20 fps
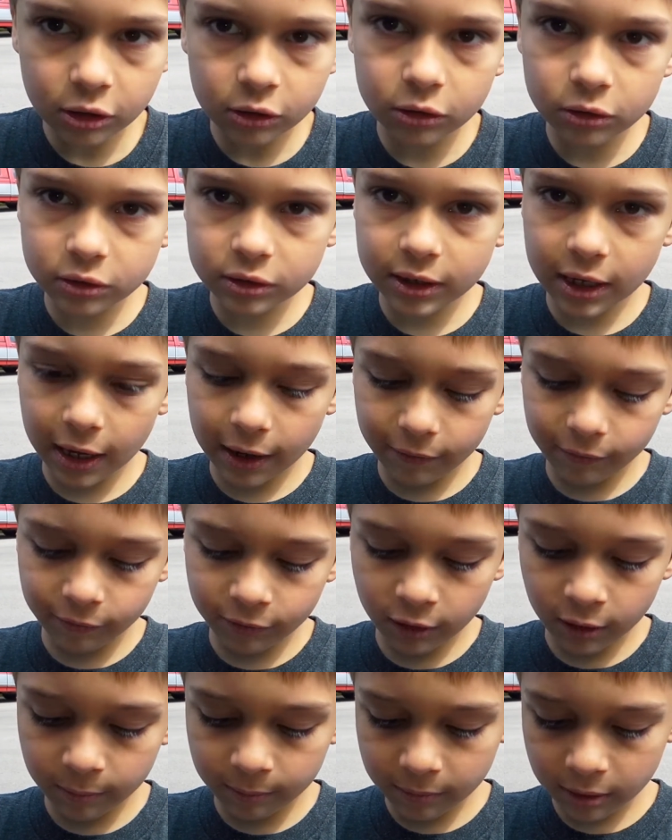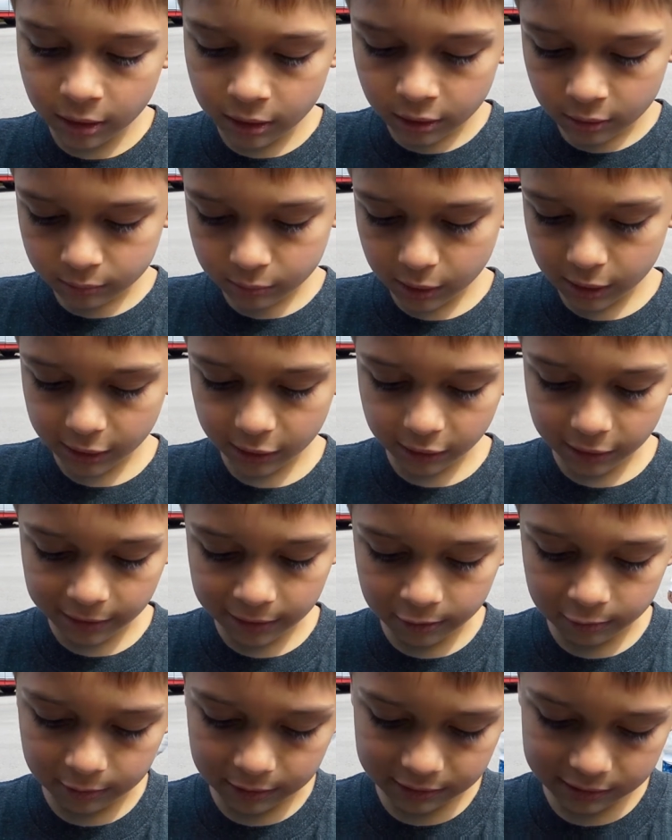from, those came from my
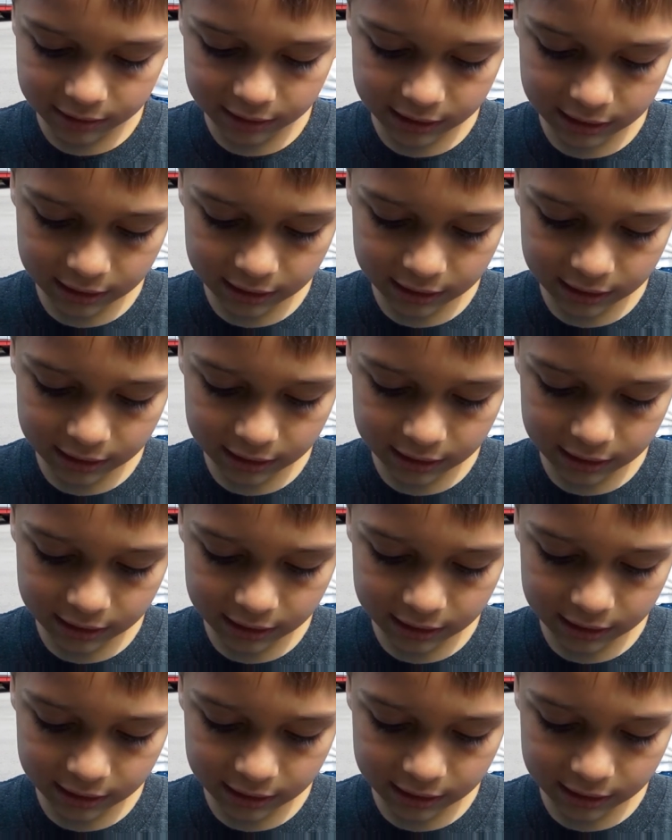allowance.